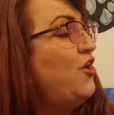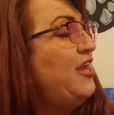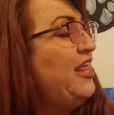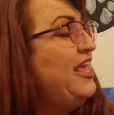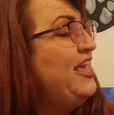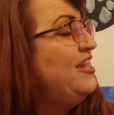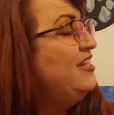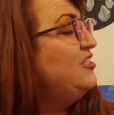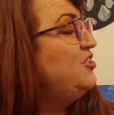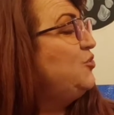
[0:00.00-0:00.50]
an
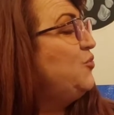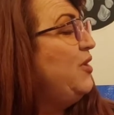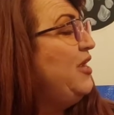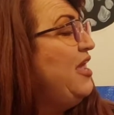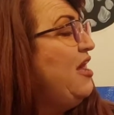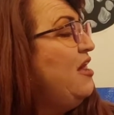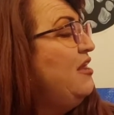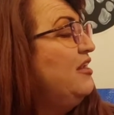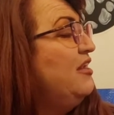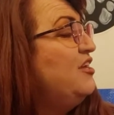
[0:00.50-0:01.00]
x-ray
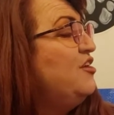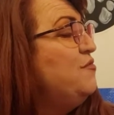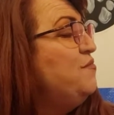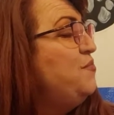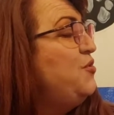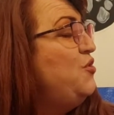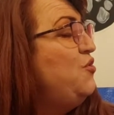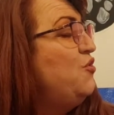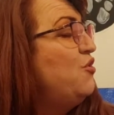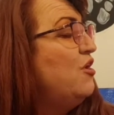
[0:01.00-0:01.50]
on a
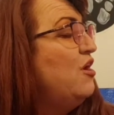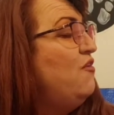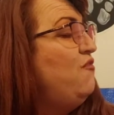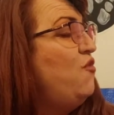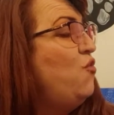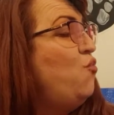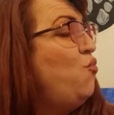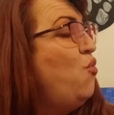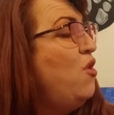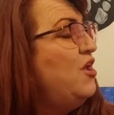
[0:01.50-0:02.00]
computer of a
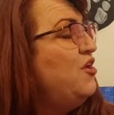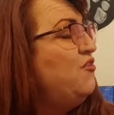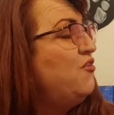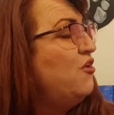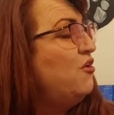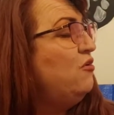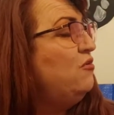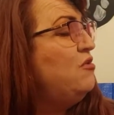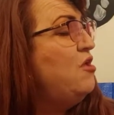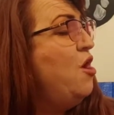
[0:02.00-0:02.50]

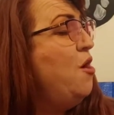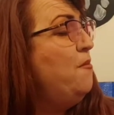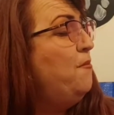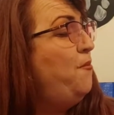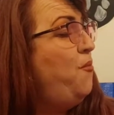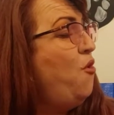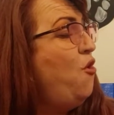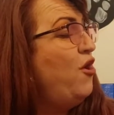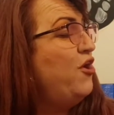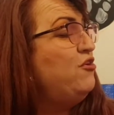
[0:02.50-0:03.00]
1-year-old
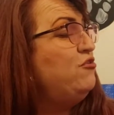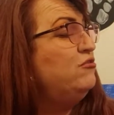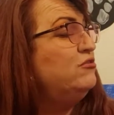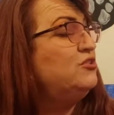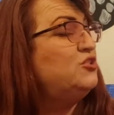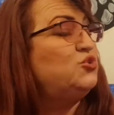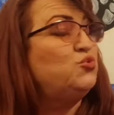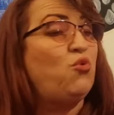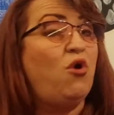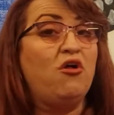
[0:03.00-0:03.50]
boy who
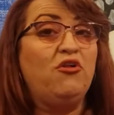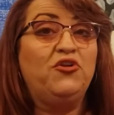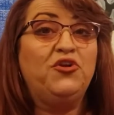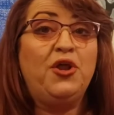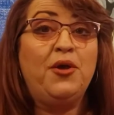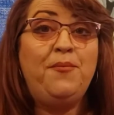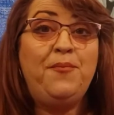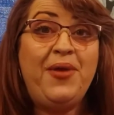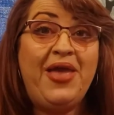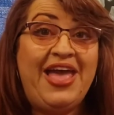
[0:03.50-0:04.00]
swallowed
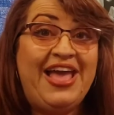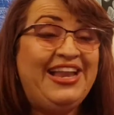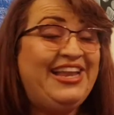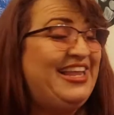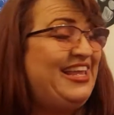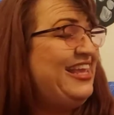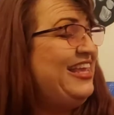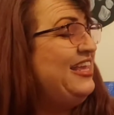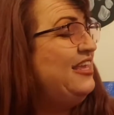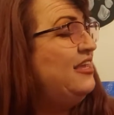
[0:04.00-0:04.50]
a
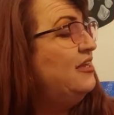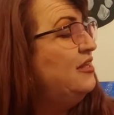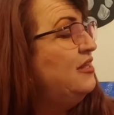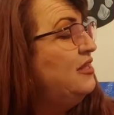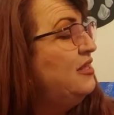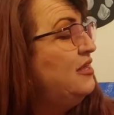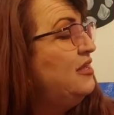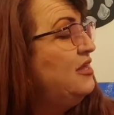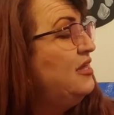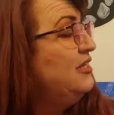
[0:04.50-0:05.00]
penny.
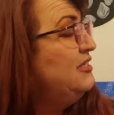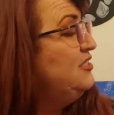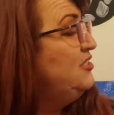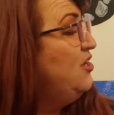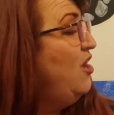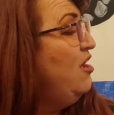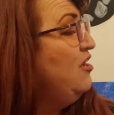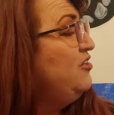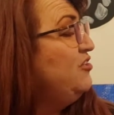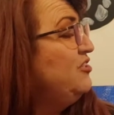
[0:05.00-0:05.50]

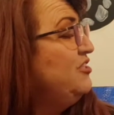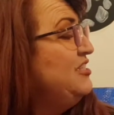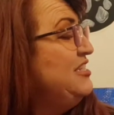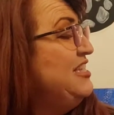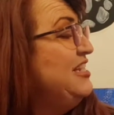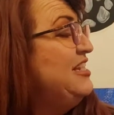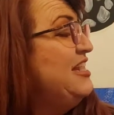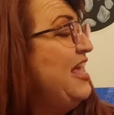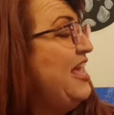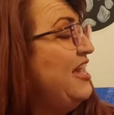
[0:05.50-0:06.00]
Doctors
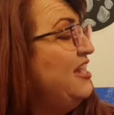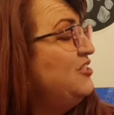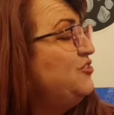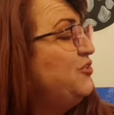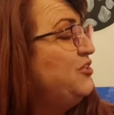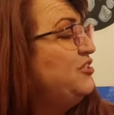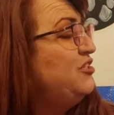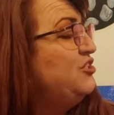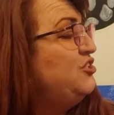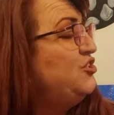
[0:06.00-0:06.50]
need an
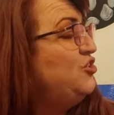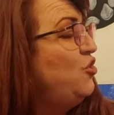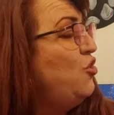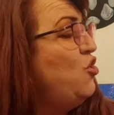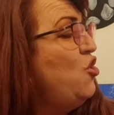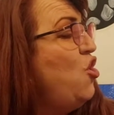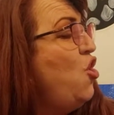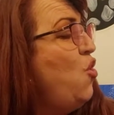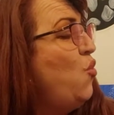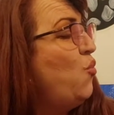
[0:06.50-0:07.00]
x-ray to show
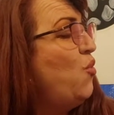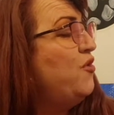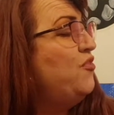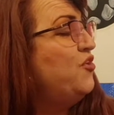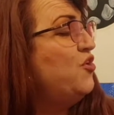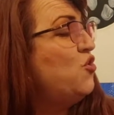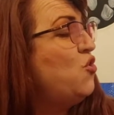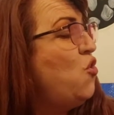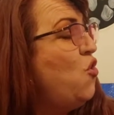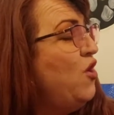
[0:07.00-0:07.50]
where
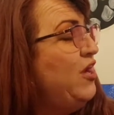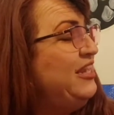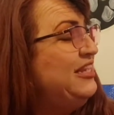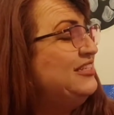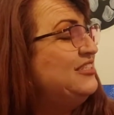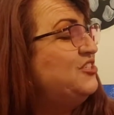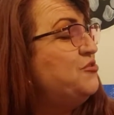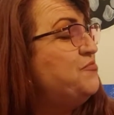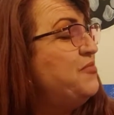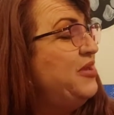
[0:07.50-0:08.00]
the coin
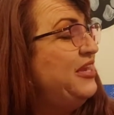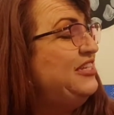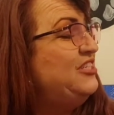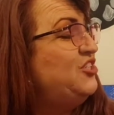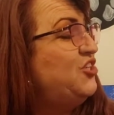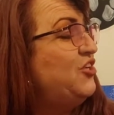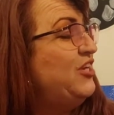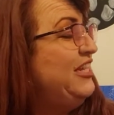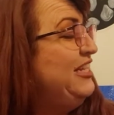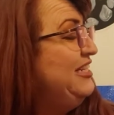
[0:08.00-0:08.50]
is to make
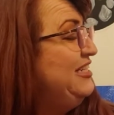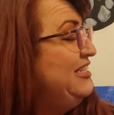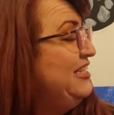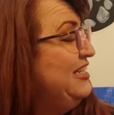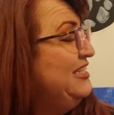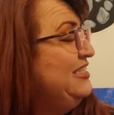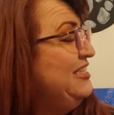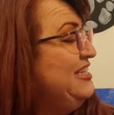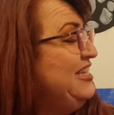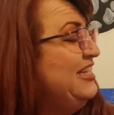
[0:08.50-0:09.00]
sure it
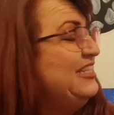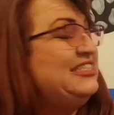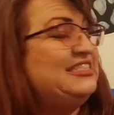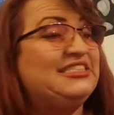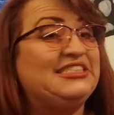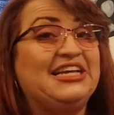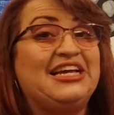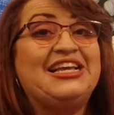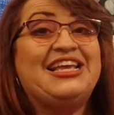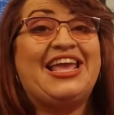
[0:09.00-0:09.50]
doesn't get
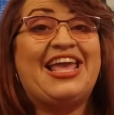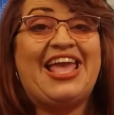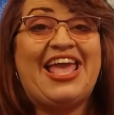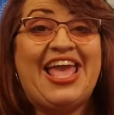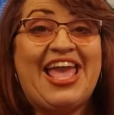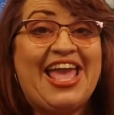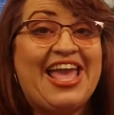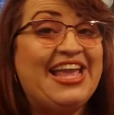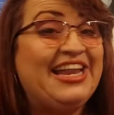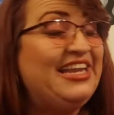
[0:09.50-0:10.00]
stuck
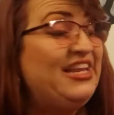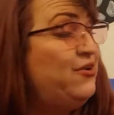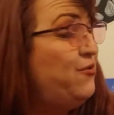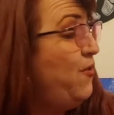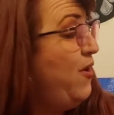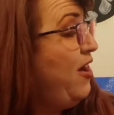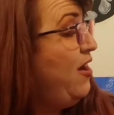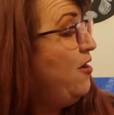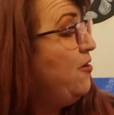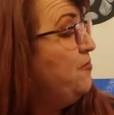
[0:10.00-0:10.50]

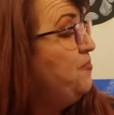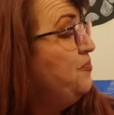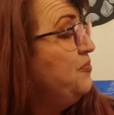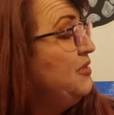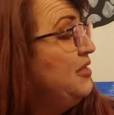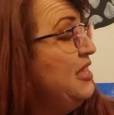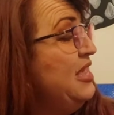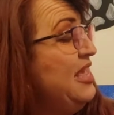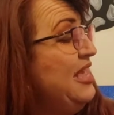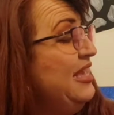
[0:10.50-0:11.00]
anywhere
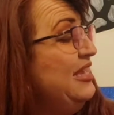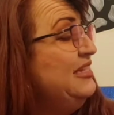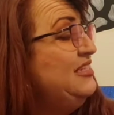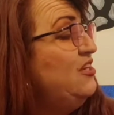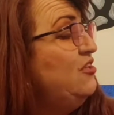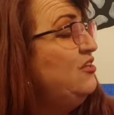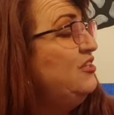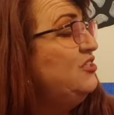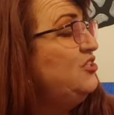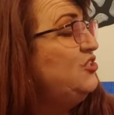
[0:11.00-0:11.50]

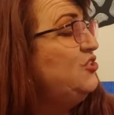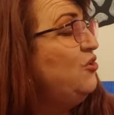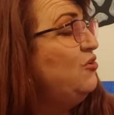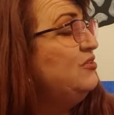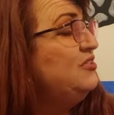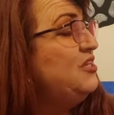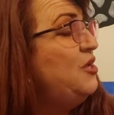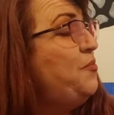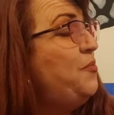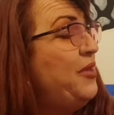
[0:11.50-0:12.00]
until it
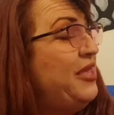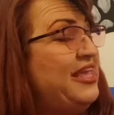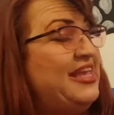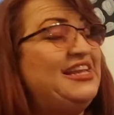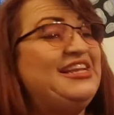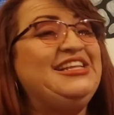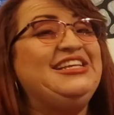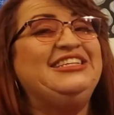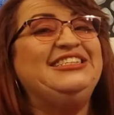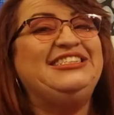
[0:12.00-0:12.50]
shows up
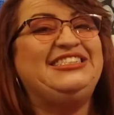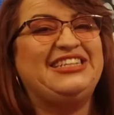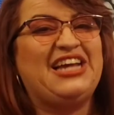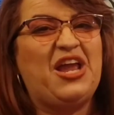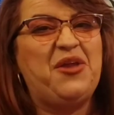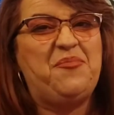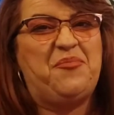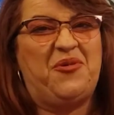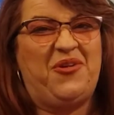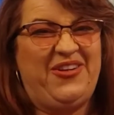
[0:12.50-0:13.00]
in his
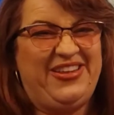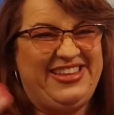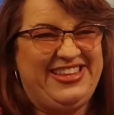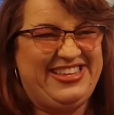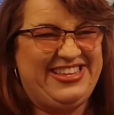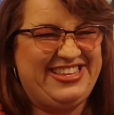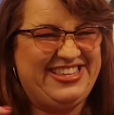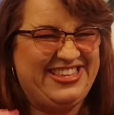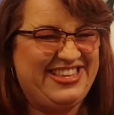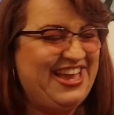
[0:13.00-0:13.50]
diaper.
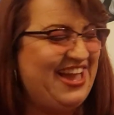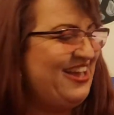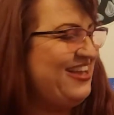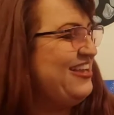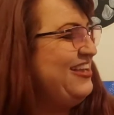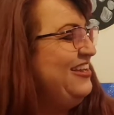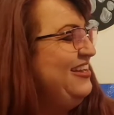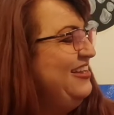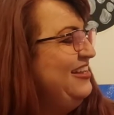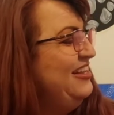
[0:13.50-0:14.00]

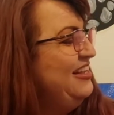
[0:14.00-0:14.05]
Yuck,